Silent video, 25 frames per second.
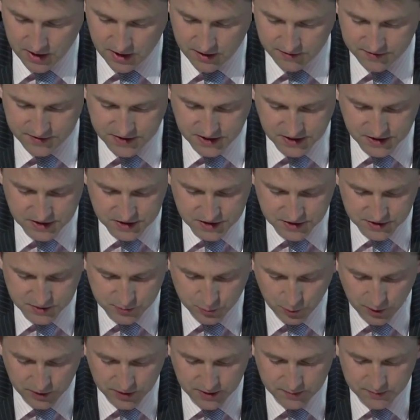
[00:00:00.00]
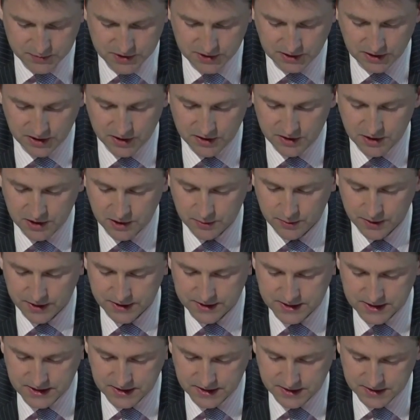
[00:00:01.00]
if teachers want them to learn new
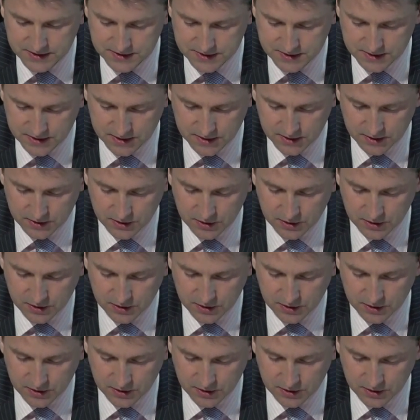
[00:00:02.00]
ideas,